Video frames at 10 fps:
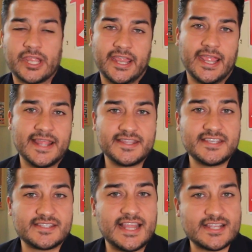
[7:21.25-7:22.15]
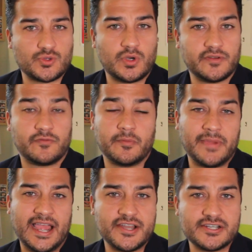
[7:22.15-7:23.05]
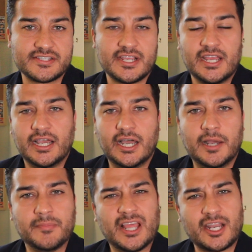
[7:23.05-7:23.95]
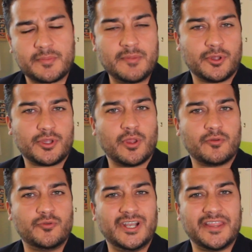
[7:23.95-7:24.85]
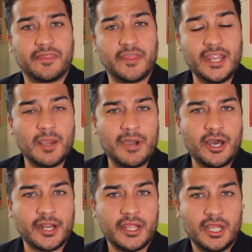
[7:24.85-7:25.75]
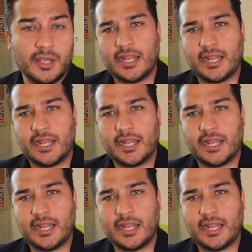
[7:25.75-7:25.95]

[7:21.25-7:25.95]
Okay, and this last one for buyers, a lot of people don't really think about it,